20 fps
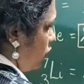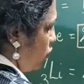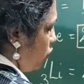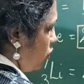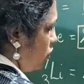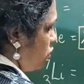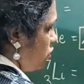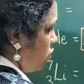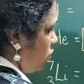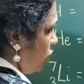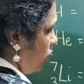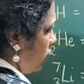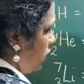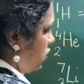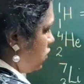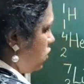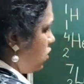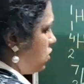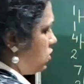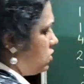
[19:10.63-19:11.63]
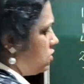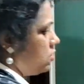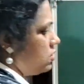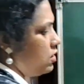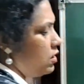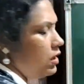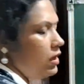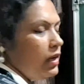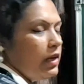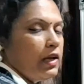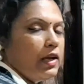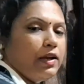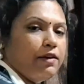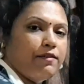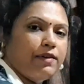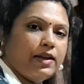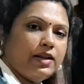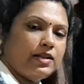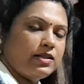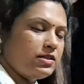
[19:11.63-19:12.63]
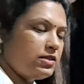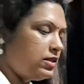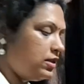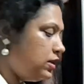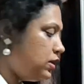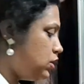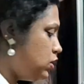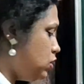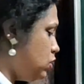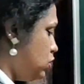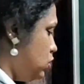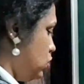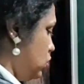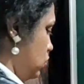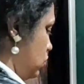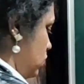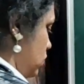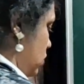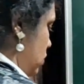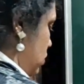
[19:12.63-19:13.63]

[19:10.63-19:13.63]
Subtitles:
lose 2 electrons, valency is 2.